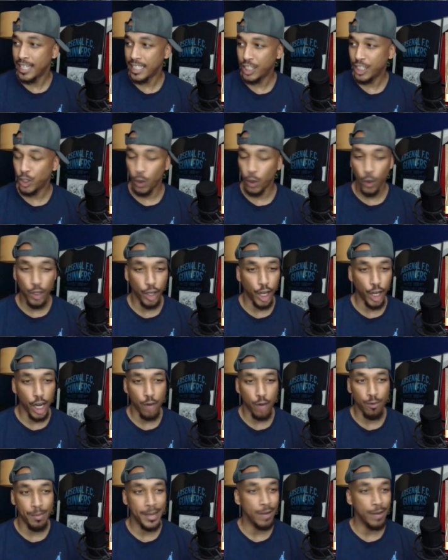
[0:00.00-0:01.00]
this is all you're
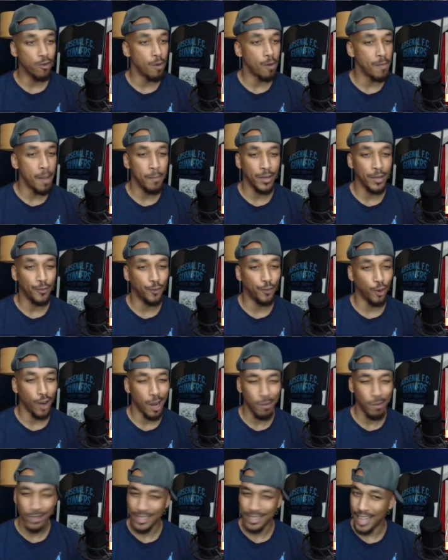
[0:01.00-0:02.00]
gonna be remembered for."
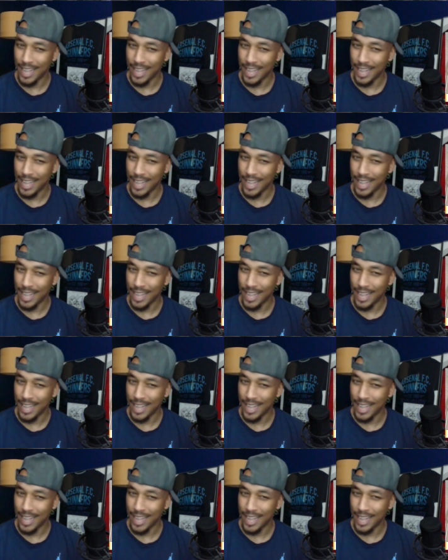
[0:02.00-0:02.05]
I was